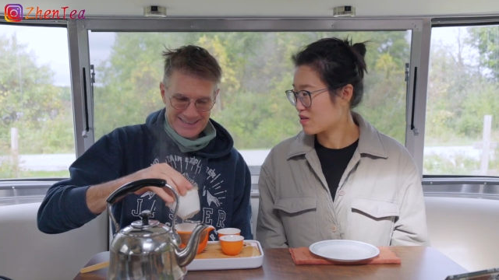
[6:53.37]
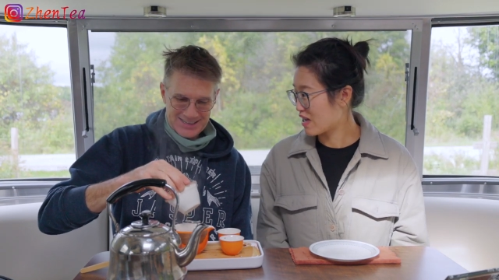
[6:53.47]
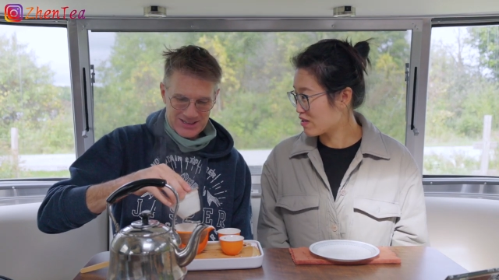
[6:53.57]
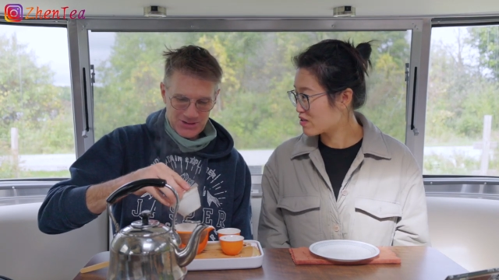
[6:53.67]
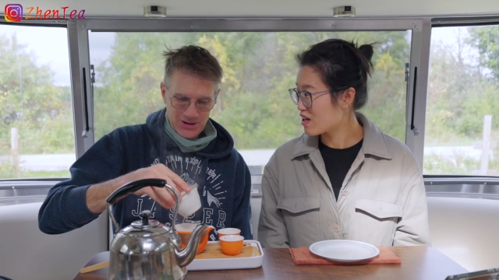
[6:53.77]

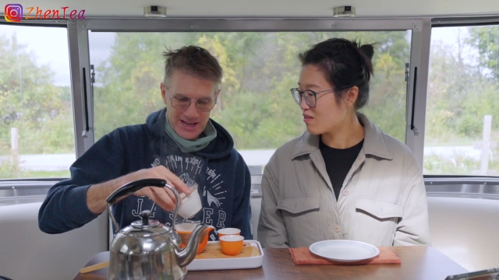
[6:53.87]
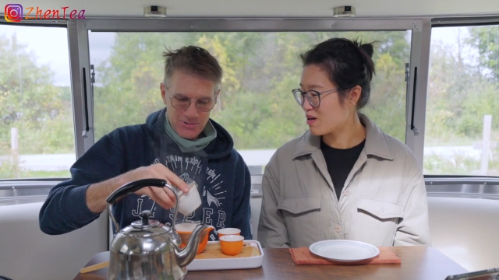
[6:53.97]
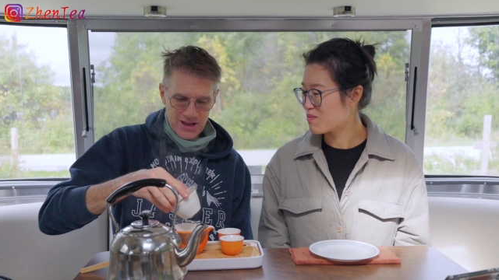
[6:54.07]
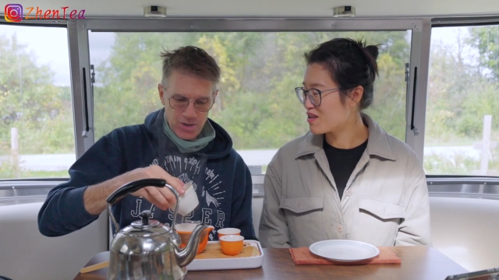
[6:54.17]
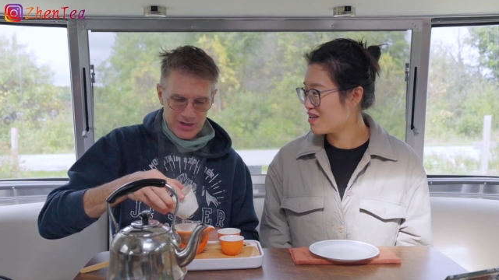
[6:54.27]
Speaker 1: Okay, so
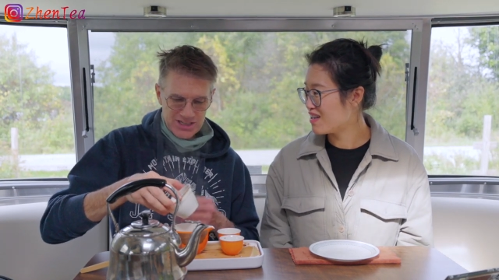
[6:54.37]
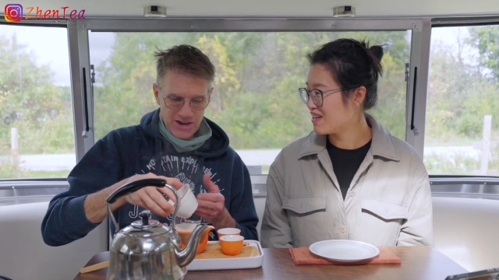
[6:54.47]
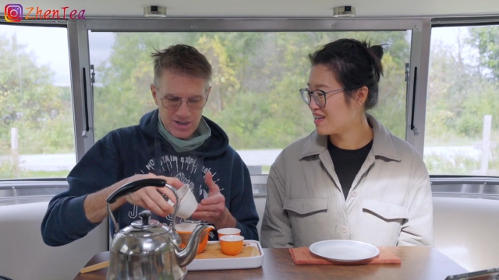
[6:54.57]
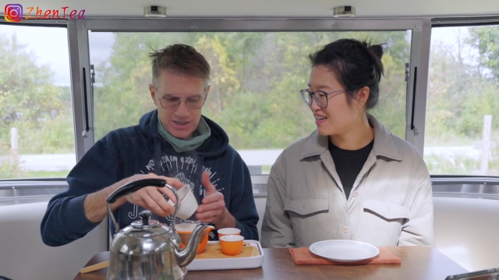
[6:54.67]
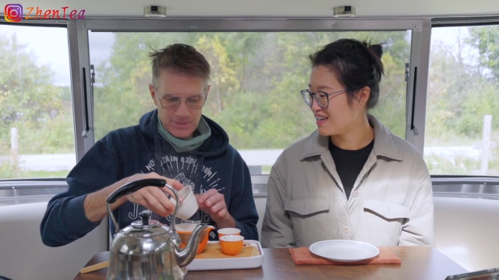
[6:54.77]
like we um, always
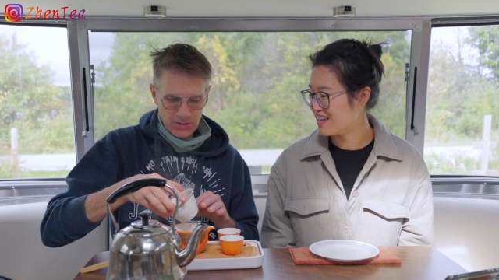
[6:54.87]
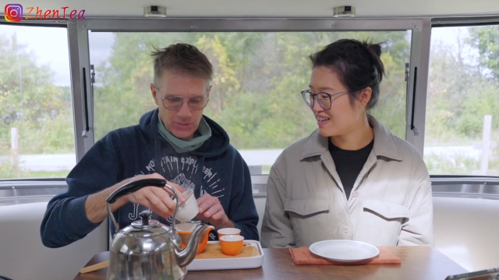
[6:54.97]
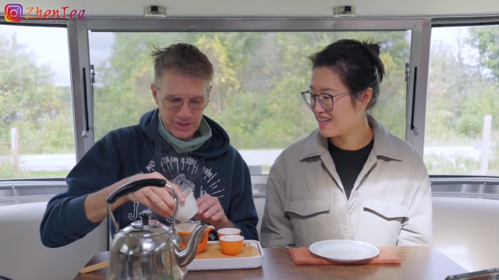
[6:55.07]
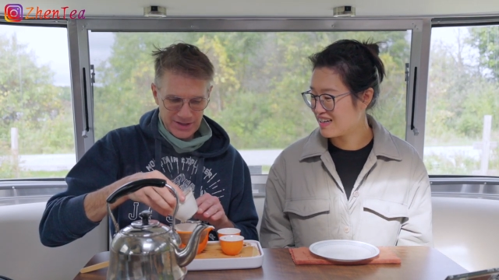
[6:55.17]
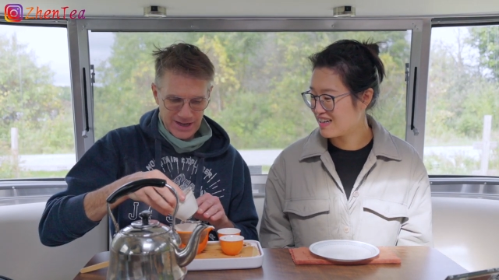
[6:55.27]
talk
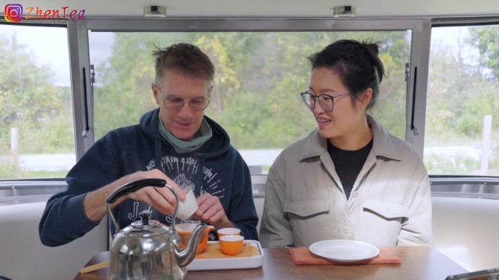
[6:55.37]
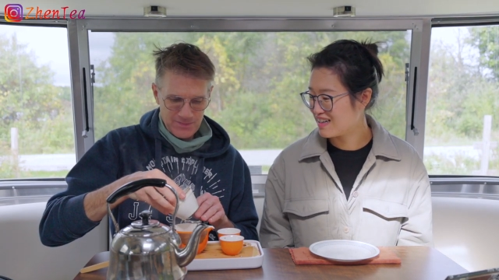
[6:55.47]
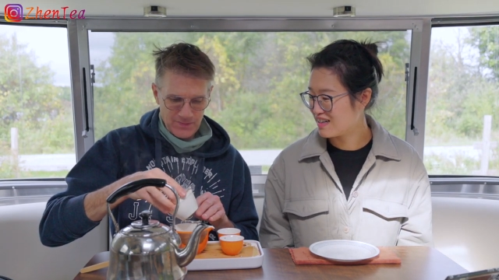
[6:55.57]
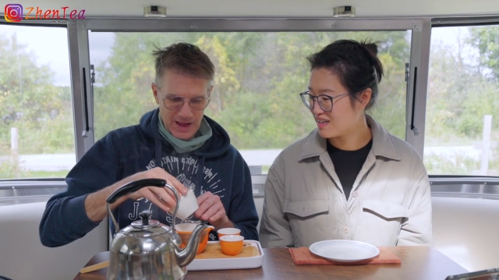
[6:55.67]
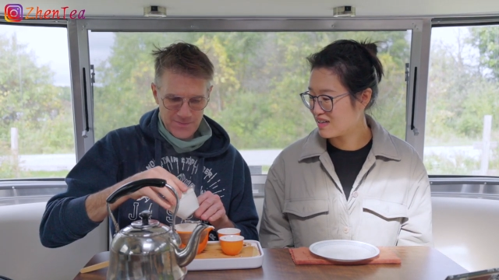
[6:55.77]
about, we,
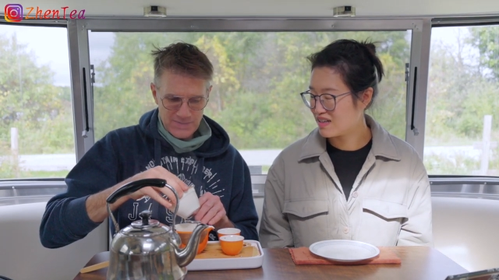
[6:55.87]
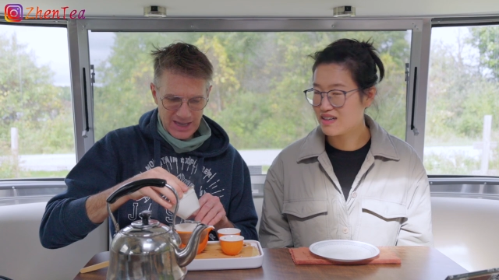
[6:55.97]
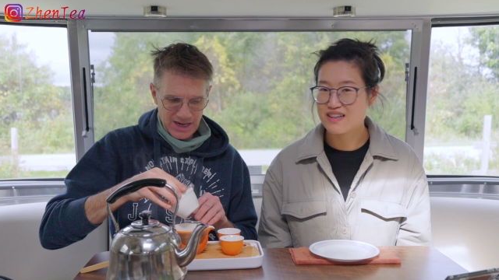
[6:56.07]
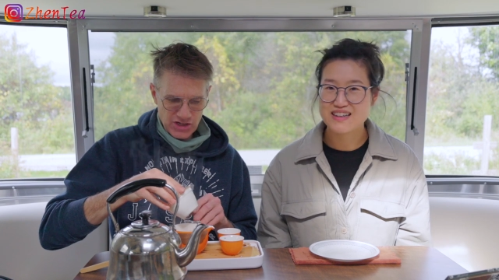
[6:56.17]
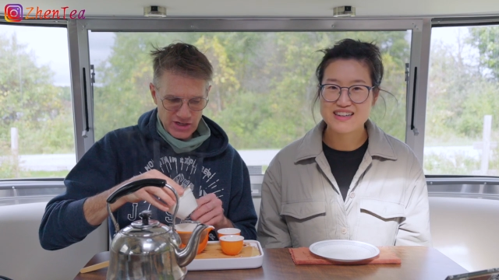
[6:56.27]
I'm, I'm
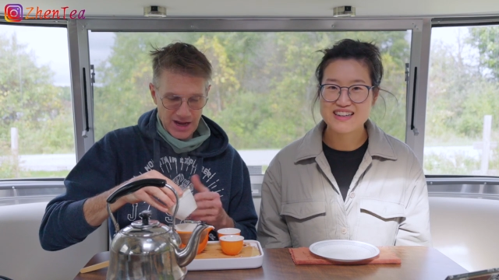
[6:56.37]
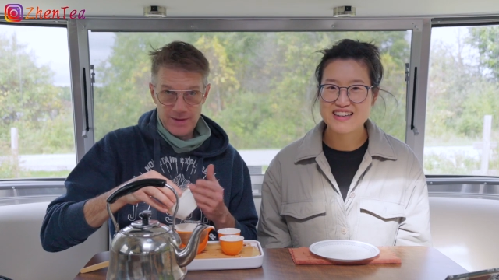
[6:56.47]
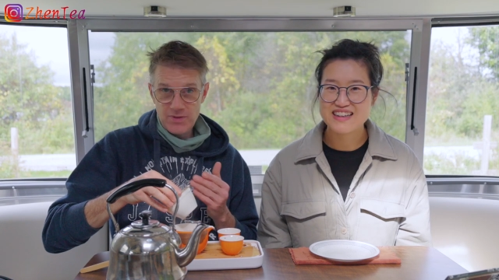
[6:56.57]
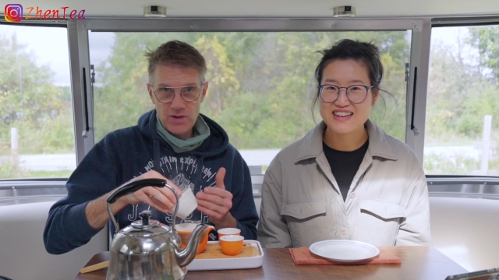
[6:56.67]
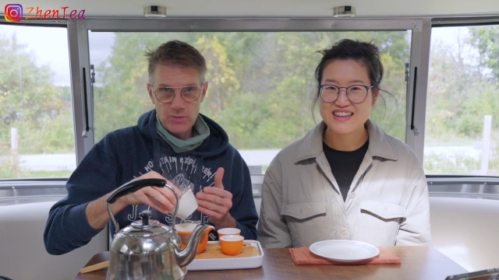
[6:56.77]
gauging,
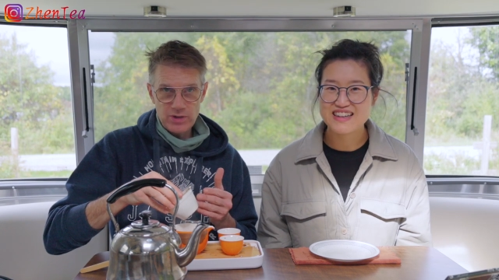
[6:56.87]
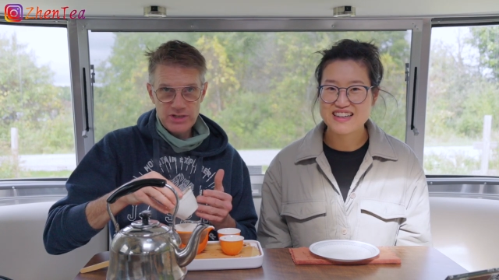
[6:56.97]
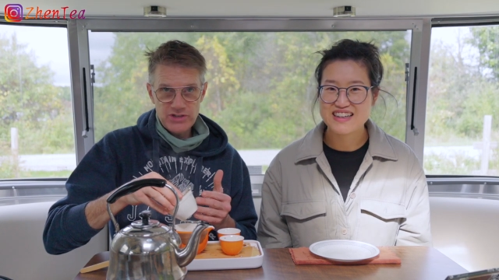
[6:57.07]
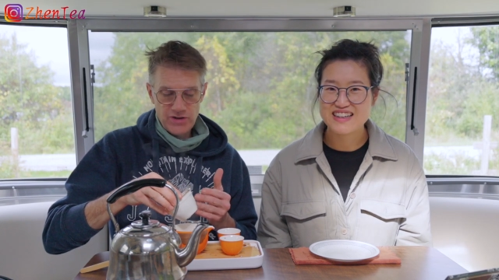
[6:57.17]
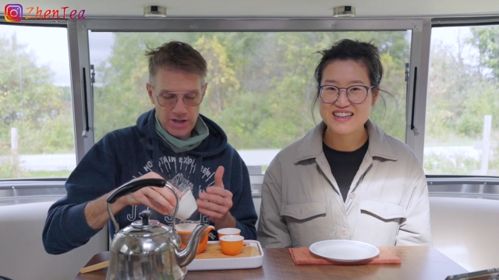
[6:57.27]
I'm not
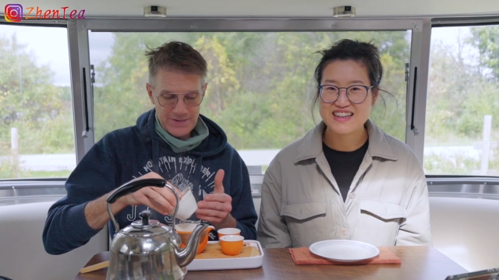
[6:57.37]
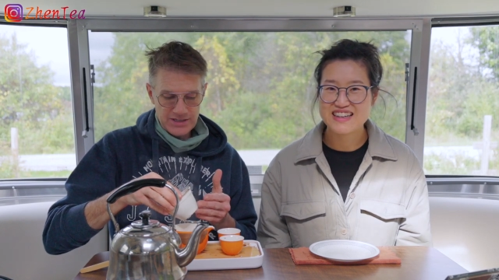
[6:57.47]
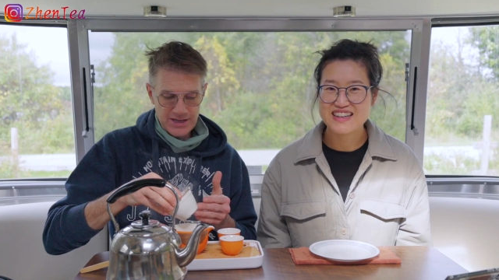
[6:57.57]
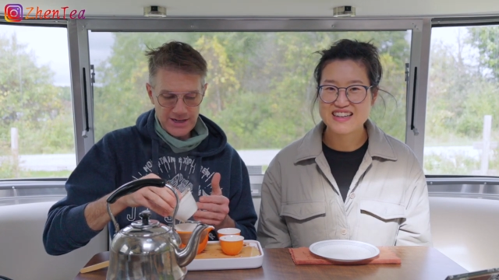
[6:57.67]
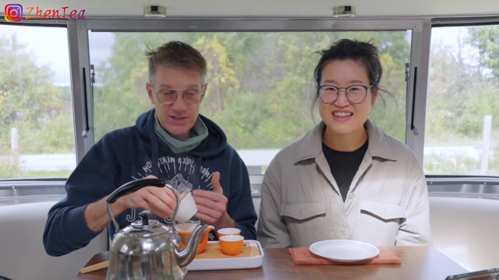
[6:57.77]
really
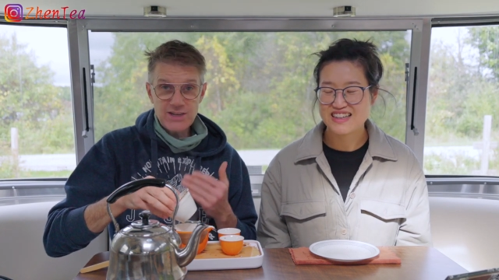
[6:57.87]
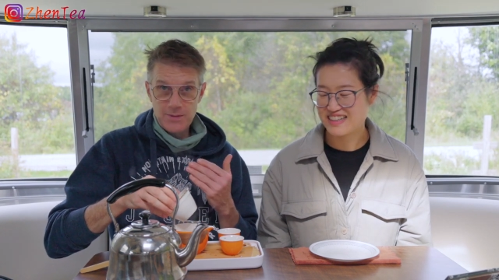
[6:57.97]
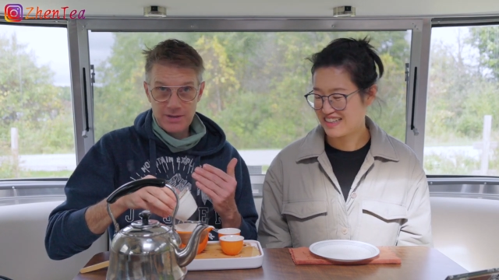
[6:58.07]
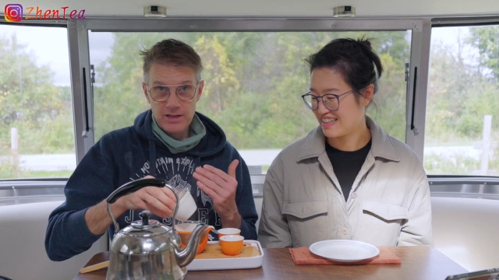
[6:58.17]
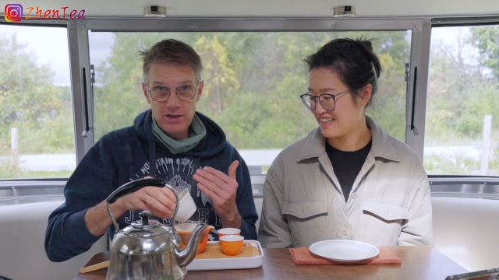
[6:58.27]
timing seconds,
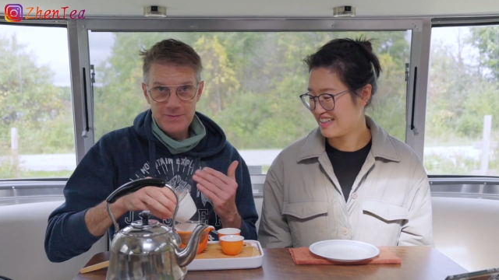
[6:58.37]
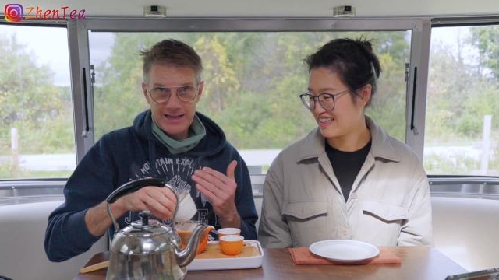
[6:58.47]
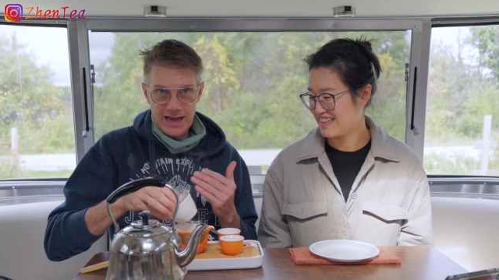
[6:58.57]
I'm a little bit